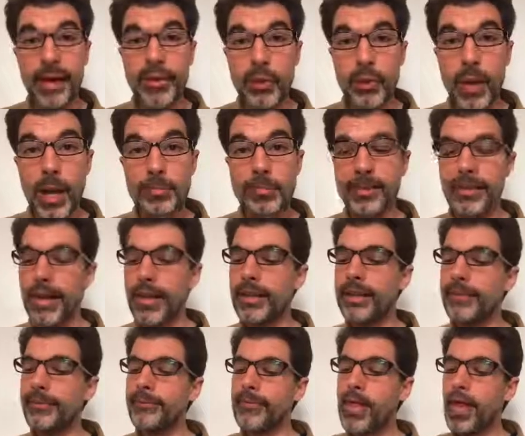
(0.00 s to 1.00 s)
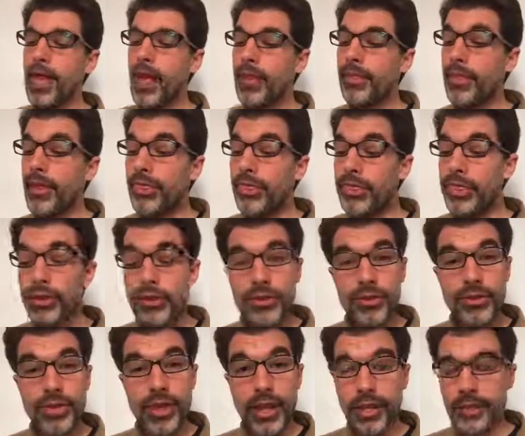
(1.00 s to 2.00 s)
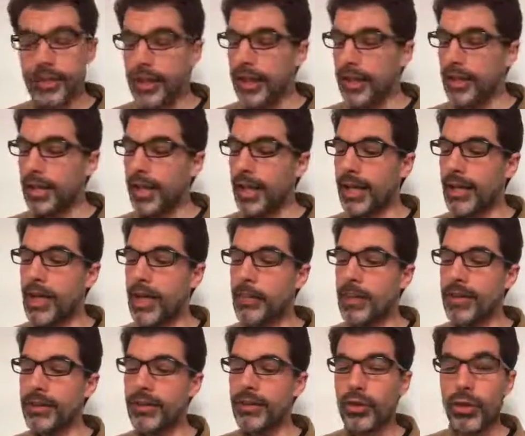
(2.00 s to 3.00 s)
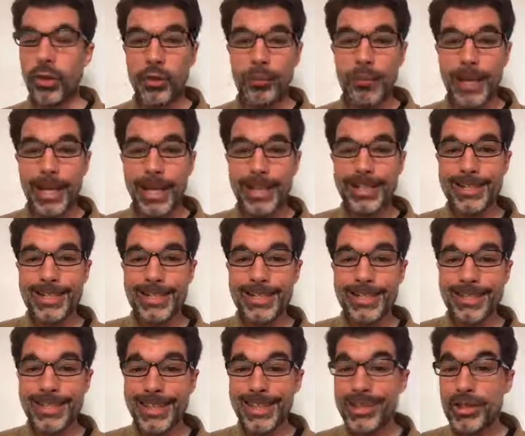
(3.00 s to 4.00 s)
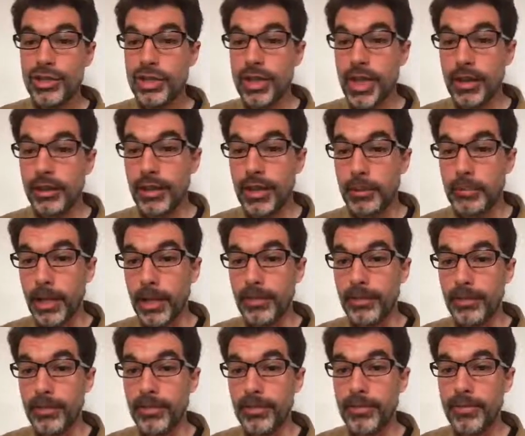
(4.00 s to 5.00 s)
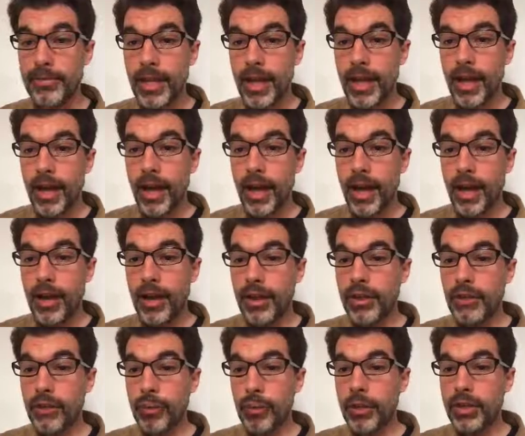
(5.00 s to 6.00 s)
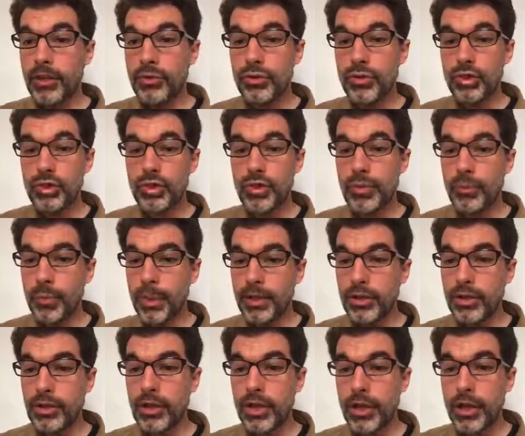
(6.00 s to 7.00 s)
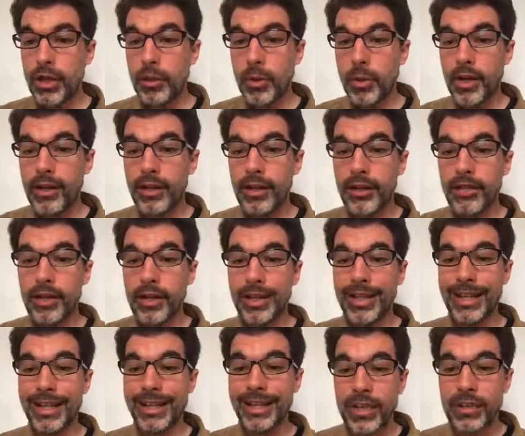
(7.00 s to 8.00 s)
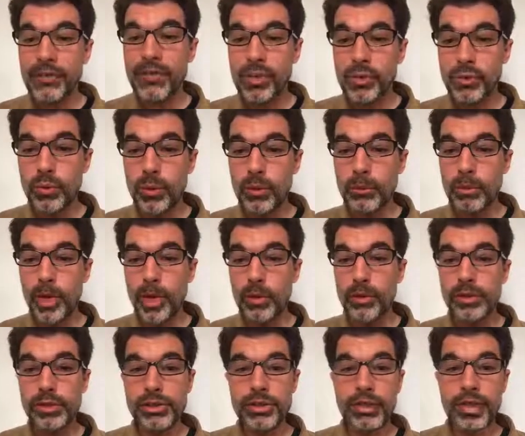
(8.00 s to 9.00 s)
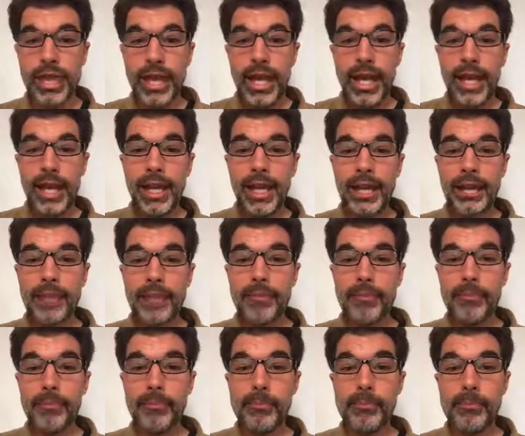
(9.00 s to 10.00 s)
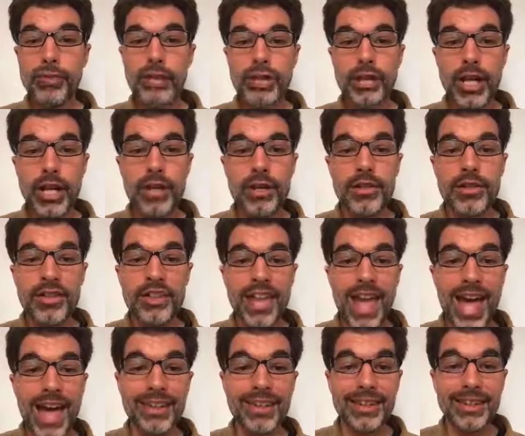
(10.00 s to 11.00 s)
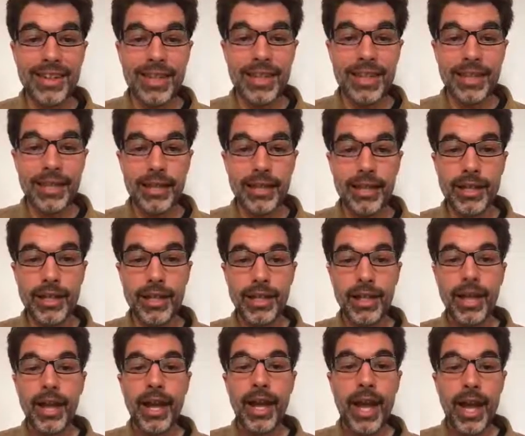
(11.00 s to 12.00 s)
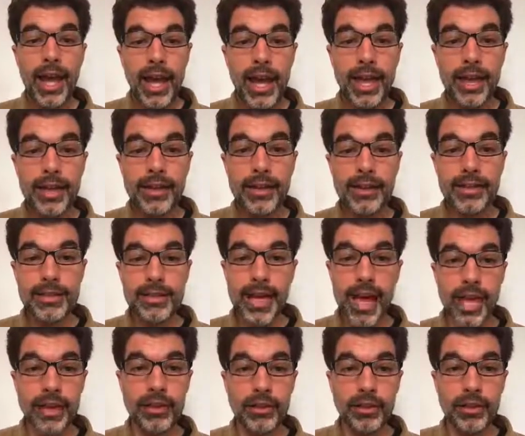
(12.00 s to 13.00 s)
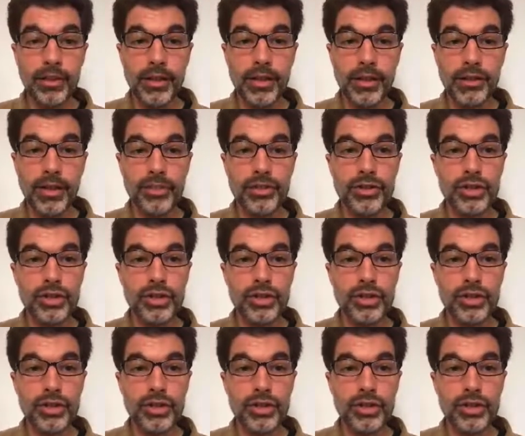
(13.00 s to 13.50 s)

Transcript: the website. The third thing that I like about this homepage is these sharing buttons. When you click on one of these on an individual post, it shares that link and the title. It doesn't